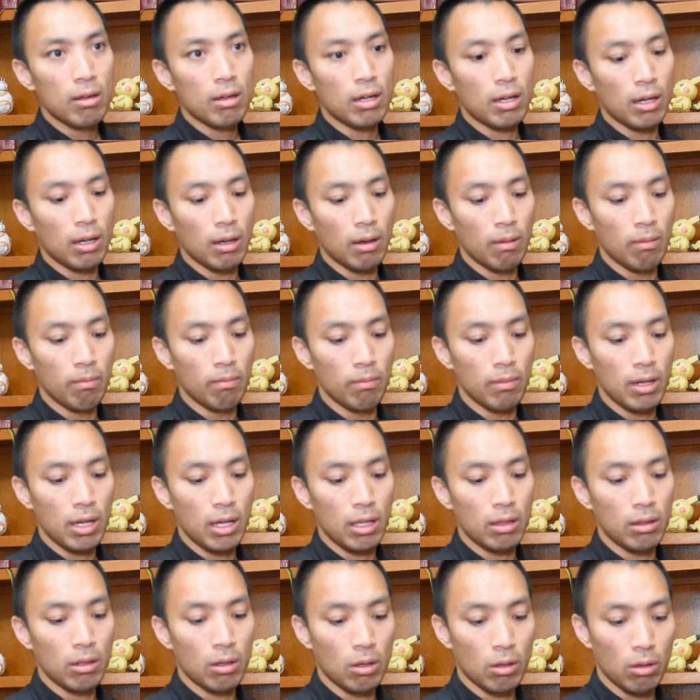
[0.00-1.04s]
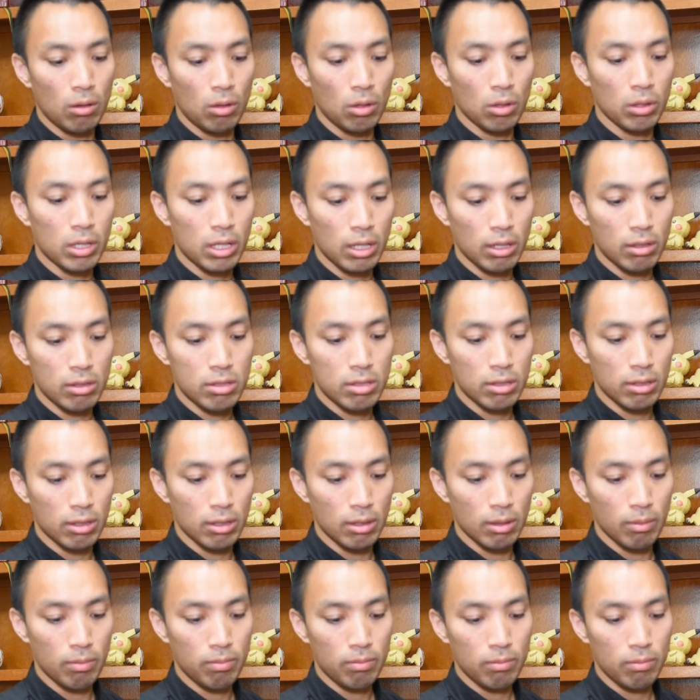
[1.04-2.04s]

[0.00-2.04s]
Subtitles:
and they're looking to